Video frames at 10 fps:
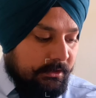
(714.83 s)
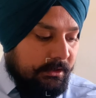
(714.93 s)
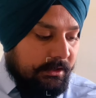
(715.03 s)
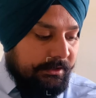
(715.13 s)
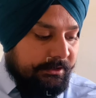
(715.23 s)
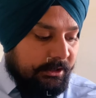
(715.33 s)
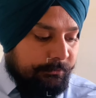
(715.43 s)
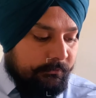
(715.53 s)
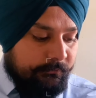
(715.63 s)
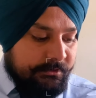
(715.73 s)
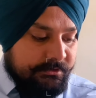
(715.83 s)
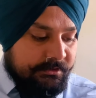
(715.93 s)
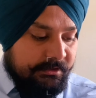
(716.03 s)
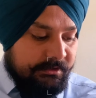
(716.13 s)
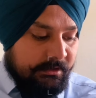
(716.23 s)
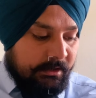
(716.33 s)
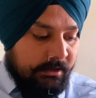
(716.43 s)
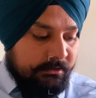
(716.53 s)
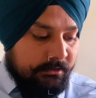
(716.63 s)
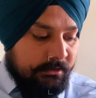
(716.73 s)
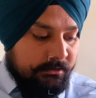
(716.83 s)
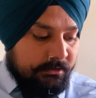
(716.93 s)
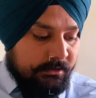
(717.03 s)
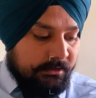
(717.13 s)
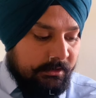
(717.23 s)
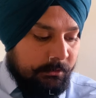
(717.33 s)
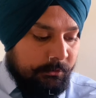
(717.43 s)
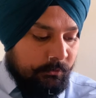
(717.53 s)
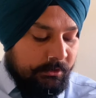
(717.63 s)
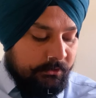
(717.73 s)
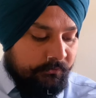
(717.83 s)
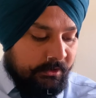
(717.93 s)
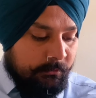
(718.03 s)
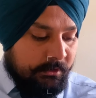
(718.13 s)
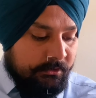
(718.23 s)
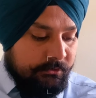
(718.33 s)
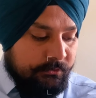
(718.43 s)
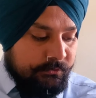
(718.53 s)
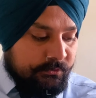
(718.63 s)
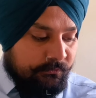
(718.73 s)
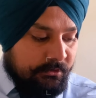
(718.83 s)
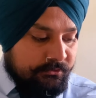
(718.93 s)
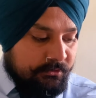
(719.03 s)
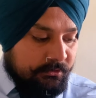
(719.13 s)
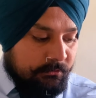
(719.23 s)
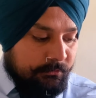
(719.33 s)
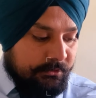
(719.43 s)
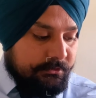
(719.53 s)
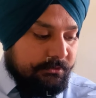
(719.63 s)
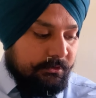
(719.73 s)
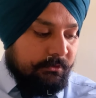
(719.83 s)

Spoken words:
Any type of discrete entity can be quantified by the use of natural numbers.